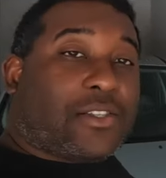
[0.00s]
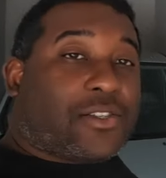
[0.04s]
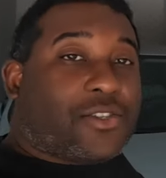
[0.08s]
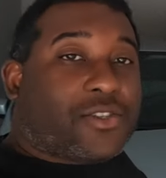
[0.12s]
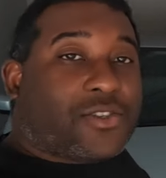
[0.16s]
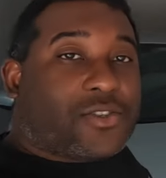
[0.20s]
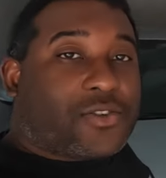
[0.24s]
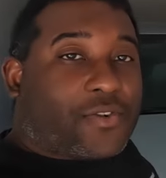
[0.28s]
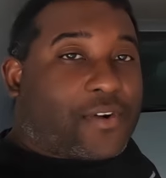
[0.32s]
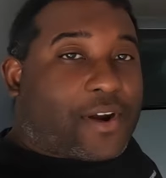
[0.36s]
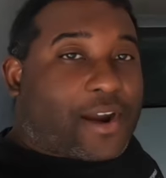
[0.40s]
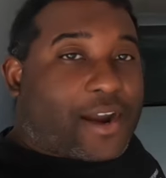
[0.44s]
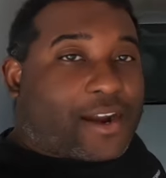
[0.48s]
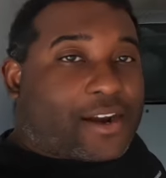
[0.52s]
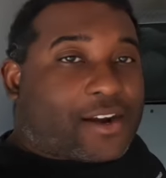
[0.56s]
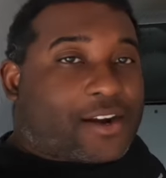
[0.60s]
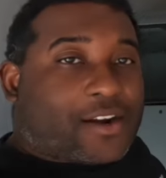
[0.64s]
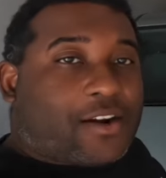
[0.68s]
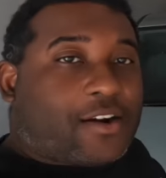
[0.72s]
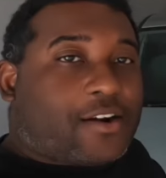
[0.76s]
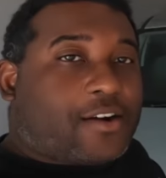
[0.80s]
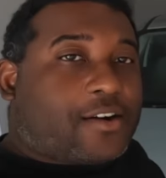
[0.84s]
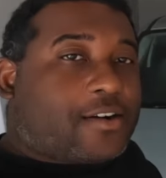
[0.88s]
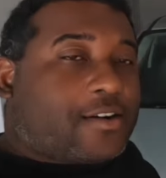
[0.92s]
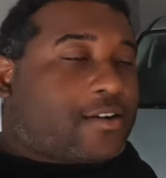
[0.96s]
So, so our
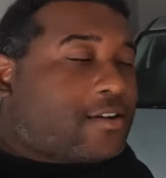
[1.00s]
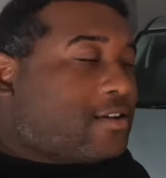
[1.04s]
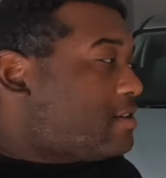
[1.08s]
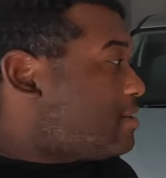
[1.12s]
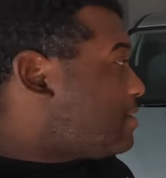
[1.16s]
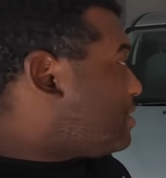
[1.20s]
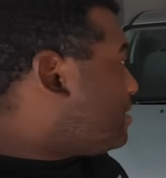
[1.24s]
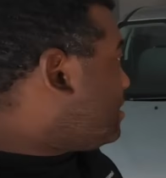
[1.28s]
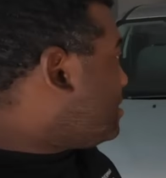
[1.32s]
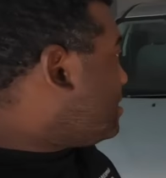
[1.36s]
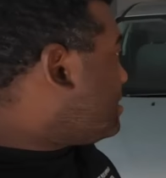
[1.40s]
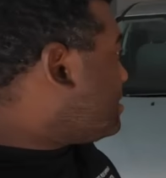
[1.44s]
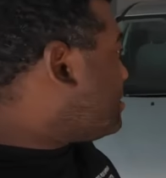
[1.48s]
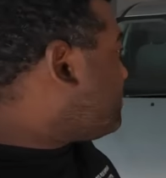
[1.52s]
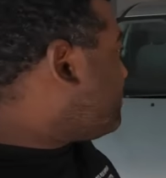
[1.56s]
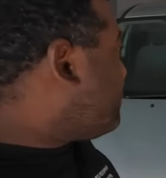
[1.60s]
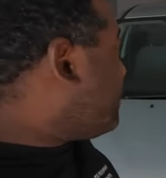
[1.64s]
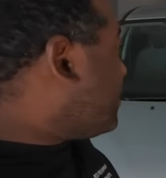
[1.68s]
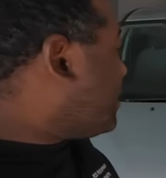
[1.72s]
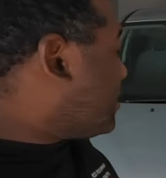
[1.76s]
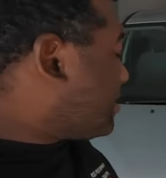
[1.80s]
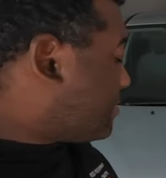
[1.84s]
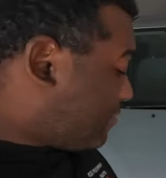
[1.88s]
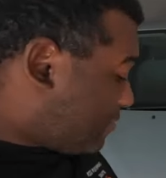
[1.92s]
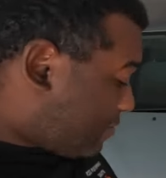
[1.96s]
car is
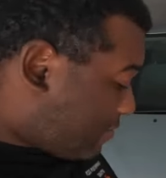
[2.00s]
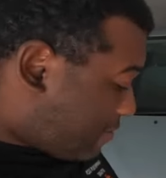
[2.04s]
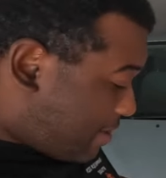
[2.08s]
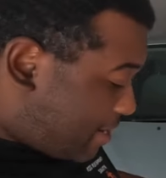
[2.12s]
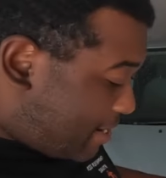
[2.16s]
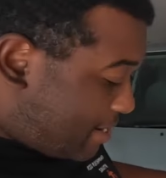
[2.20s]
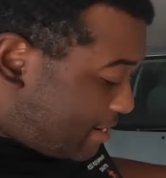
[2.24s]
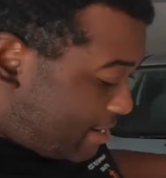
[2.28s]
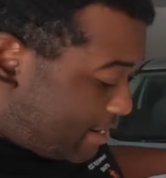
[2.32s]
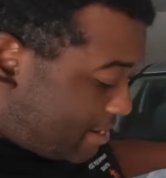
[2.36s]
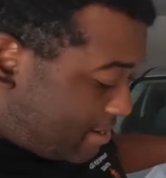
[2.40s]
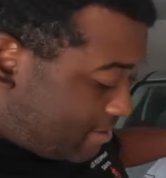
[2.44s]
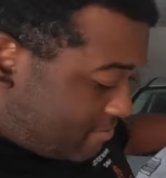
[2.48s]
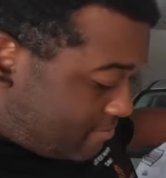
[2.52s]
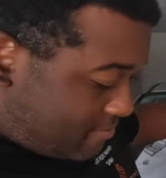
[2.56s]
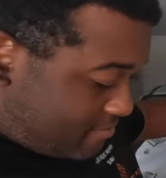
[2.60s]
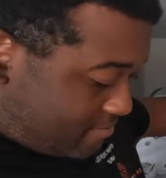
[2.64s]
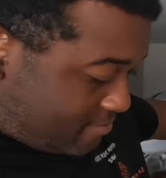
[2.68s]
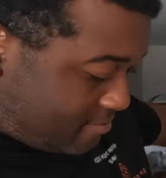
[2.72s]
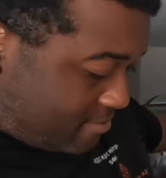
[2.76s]
fixed for right now.